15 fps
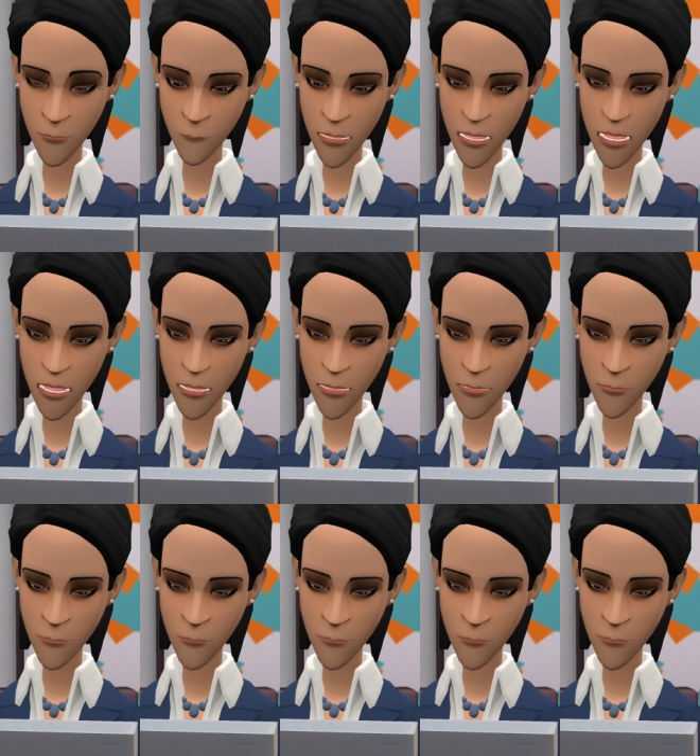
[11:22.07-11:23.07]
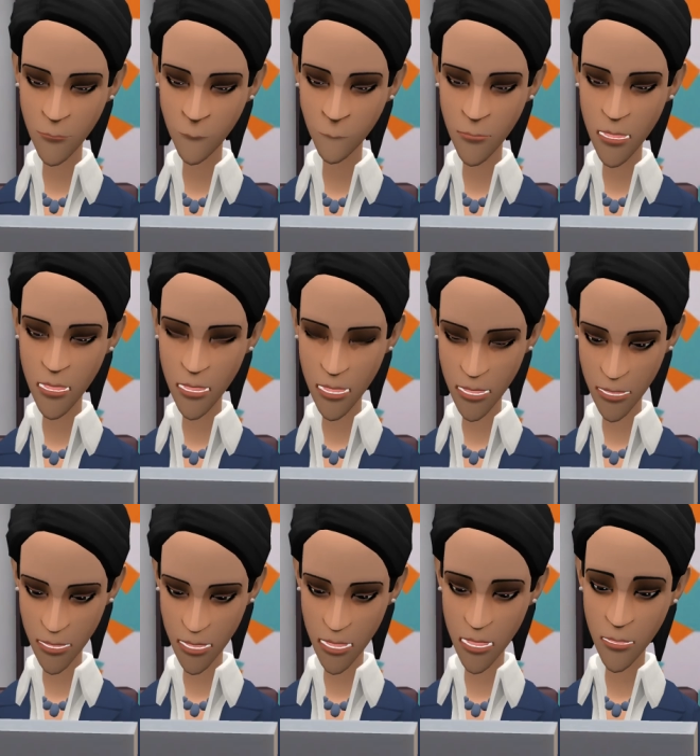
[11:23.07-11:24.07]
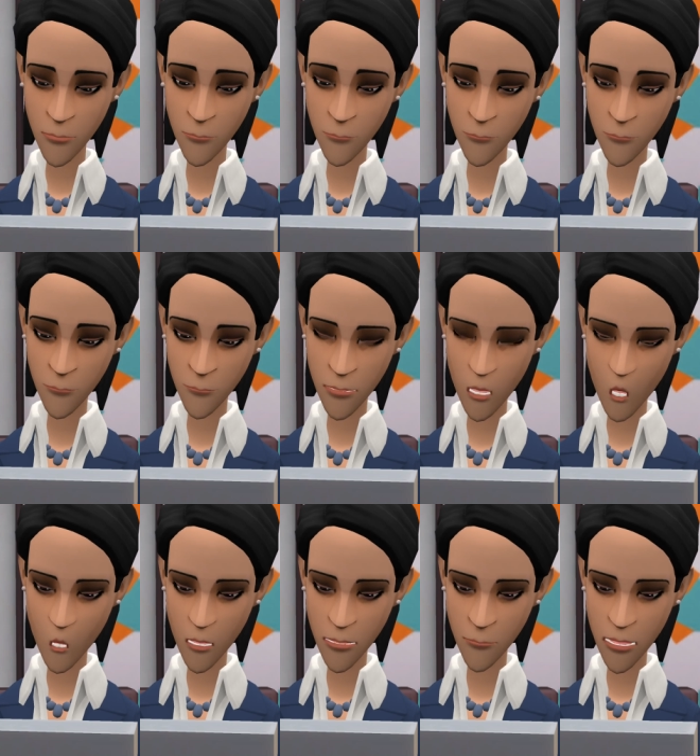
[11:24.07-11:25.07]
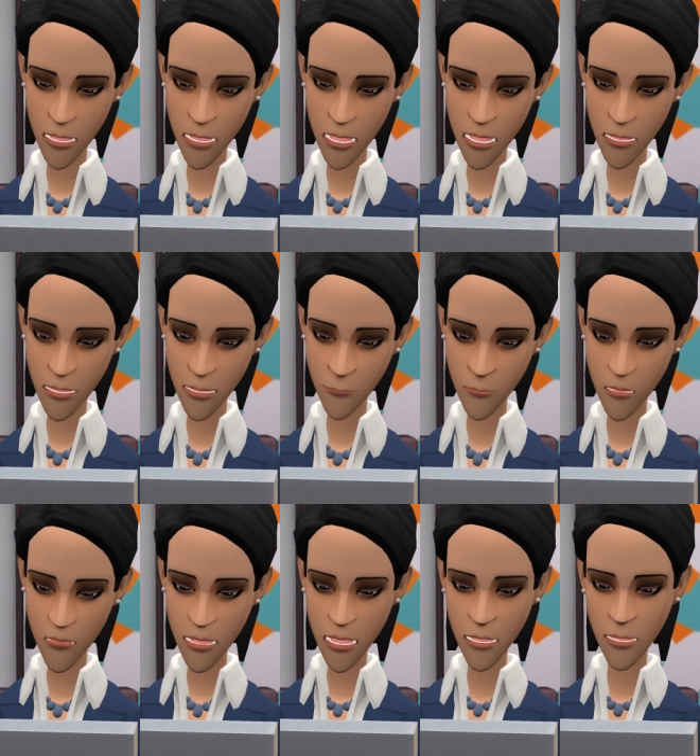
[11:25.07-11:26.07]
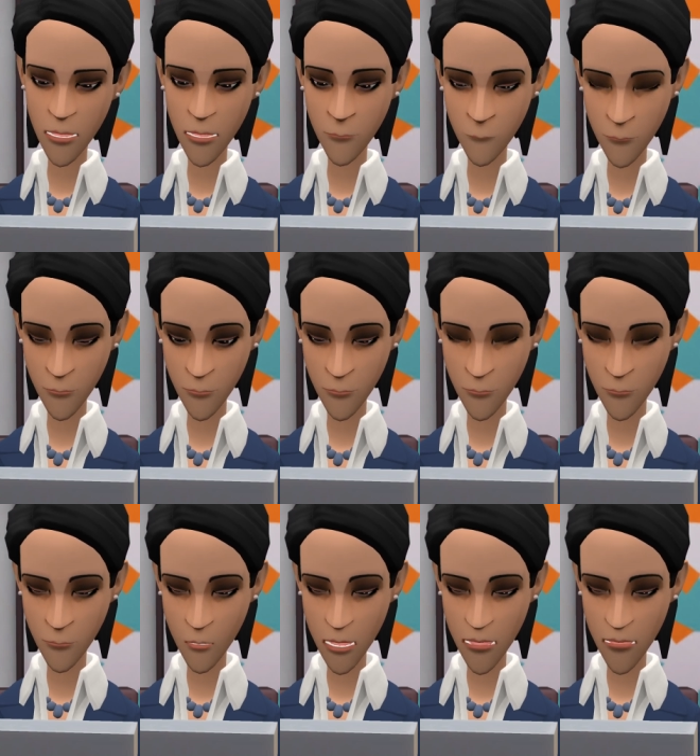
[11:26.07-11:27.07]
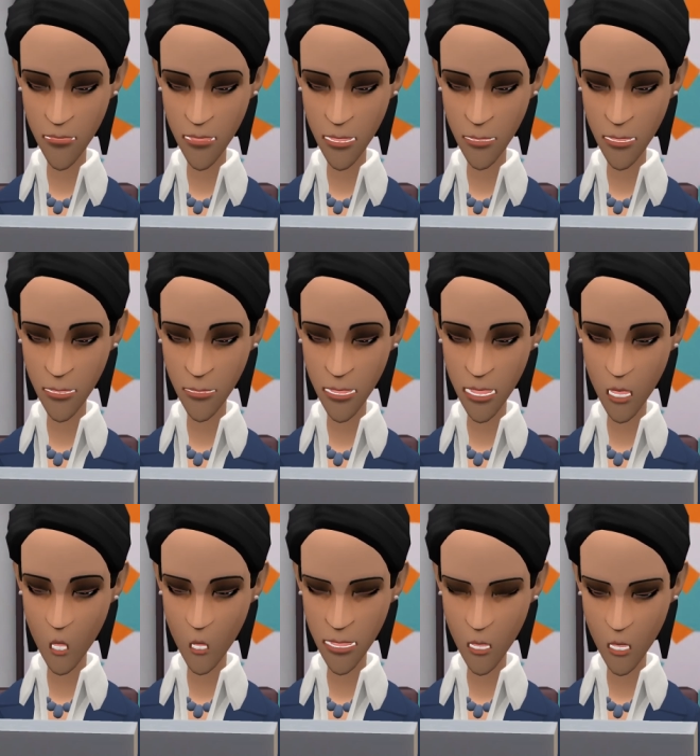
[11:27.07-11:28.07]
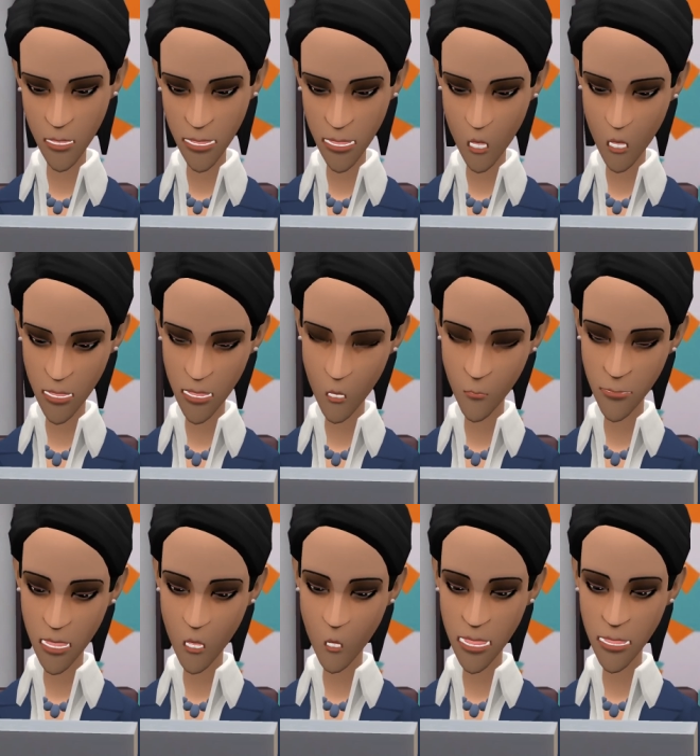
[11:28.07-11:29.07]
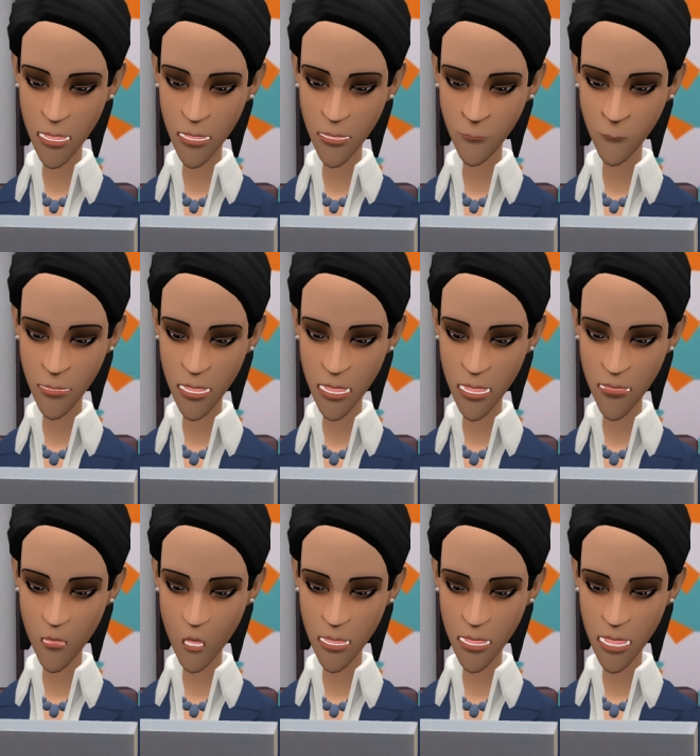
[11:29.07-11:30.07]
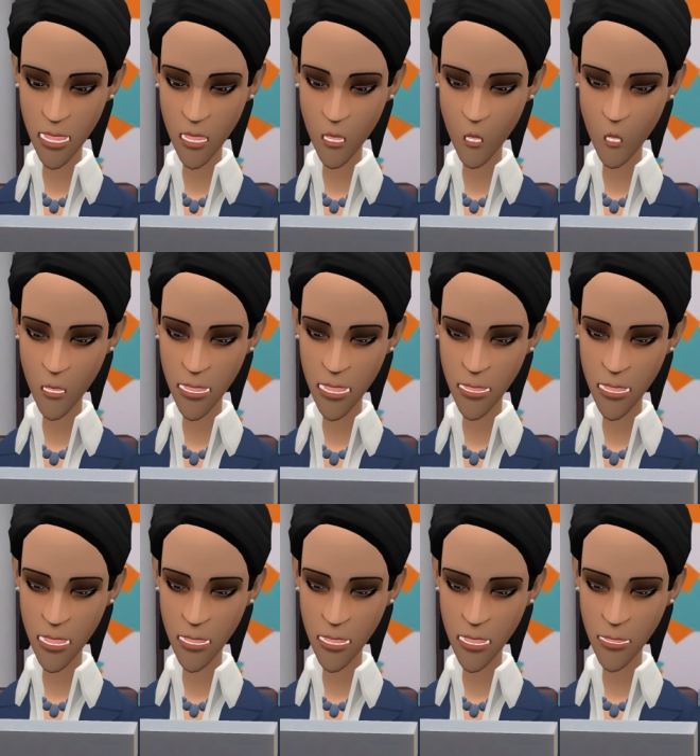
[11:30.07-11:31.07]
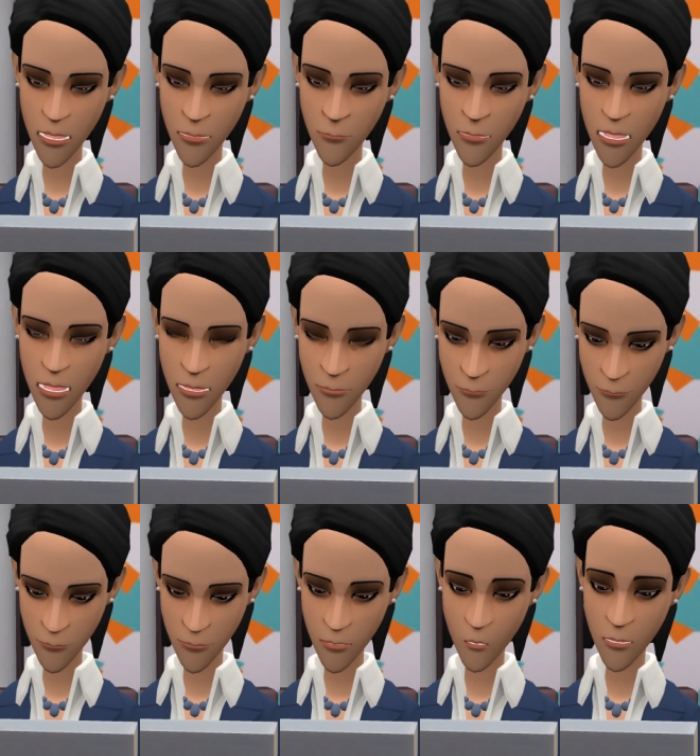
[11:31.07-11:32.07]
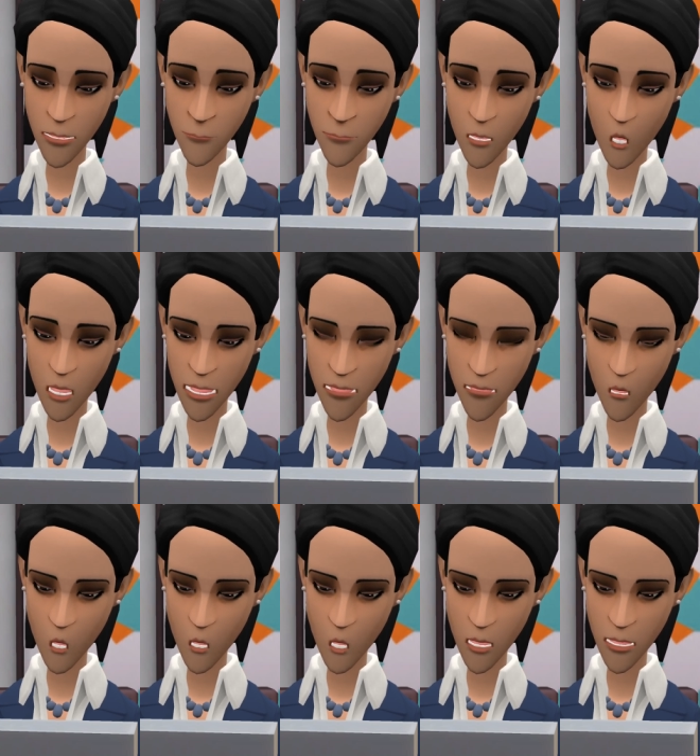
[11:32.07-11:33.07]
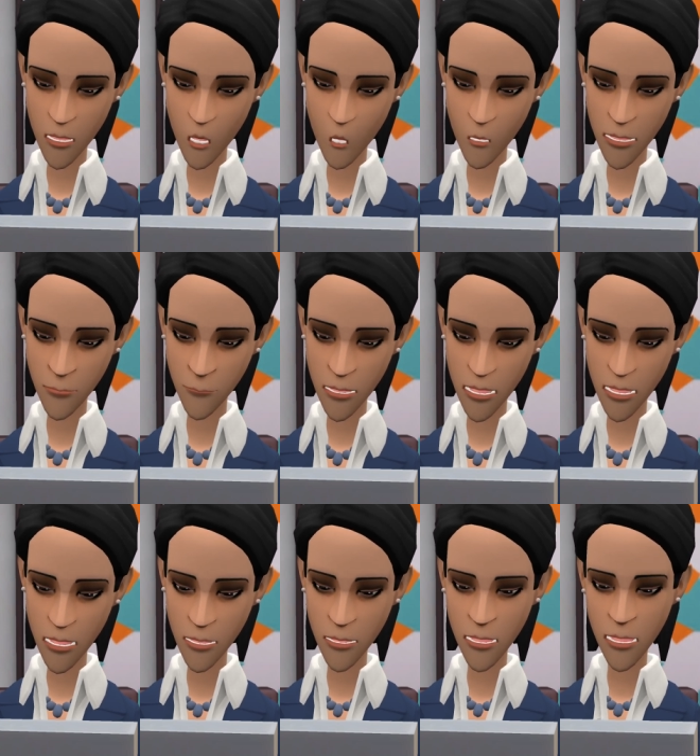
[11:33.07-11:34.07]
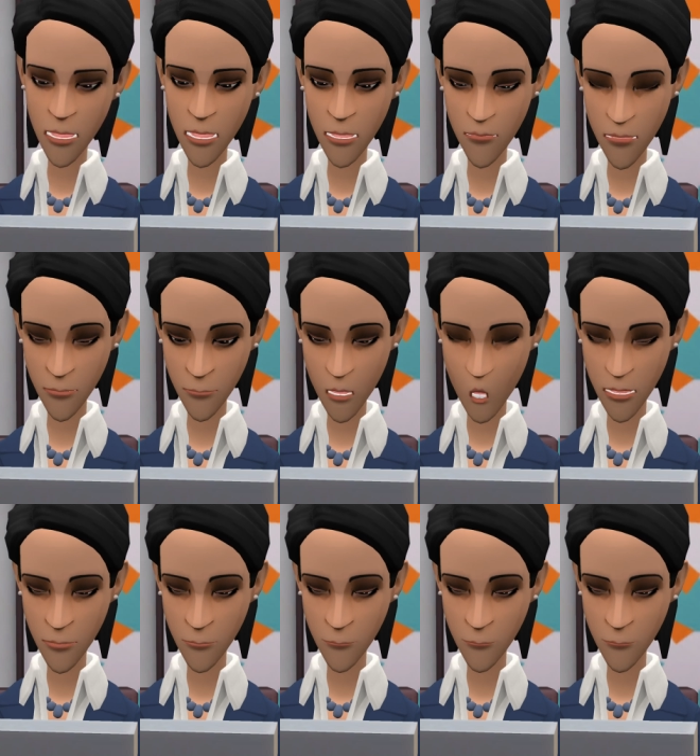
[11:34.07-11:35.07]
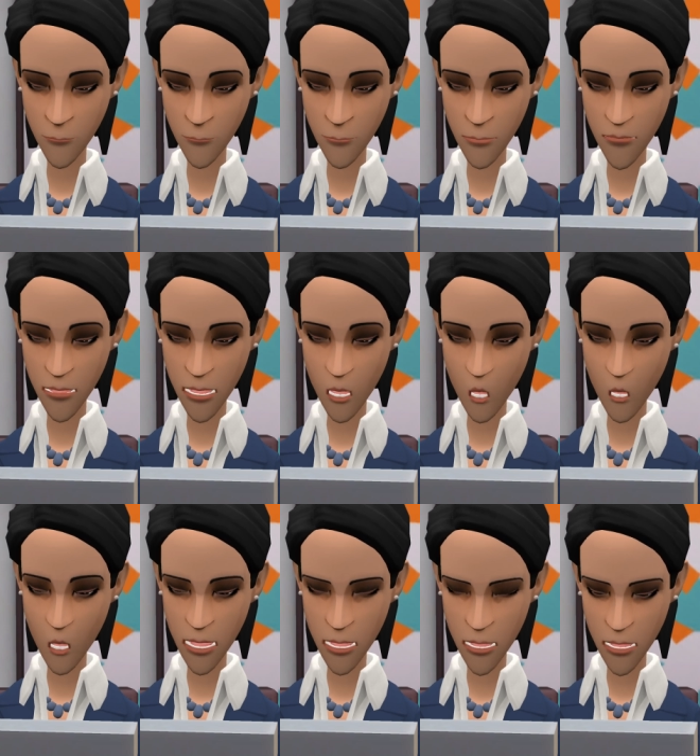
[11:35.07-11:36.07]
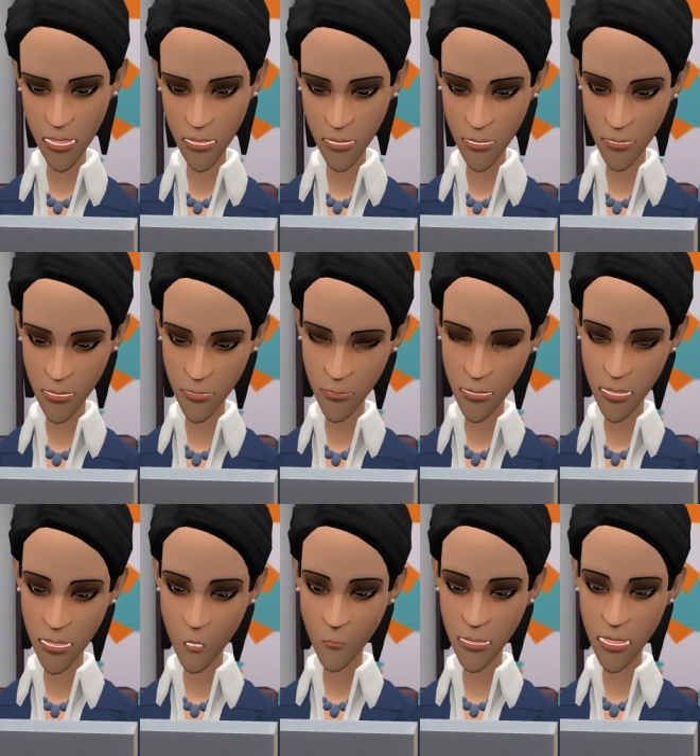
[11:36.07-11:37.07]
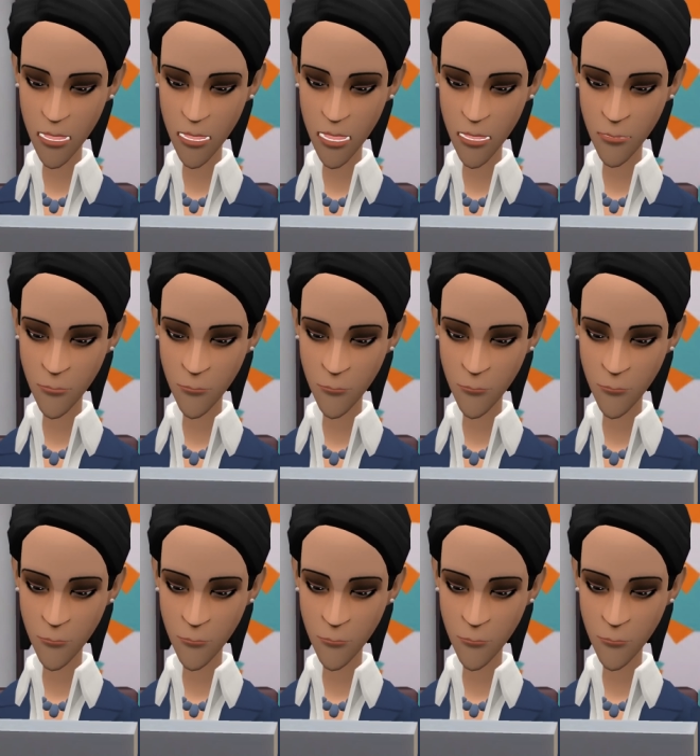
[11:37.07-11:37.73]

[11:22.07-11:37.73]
Yes. Monday at 8. You're coming in at the perfect time. We've just started working on a new marketing campaign for a large real estate company, so I'm looking forward to some great ideas from you. Have a good weekend and I'll see you Monday.